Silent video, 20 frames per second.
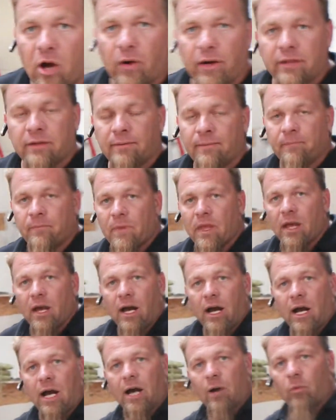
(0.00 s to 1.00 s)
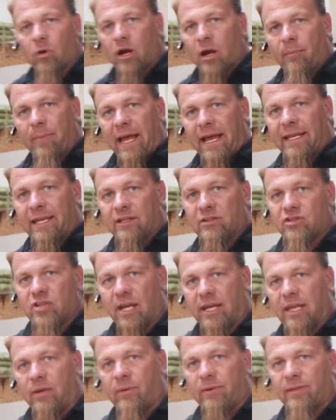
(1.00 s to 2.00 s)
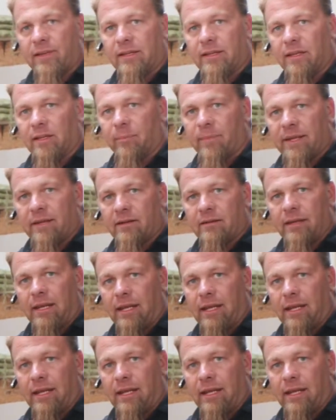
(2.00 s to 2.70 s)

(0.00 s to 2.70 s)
going. We'll come back and check in with it a little bit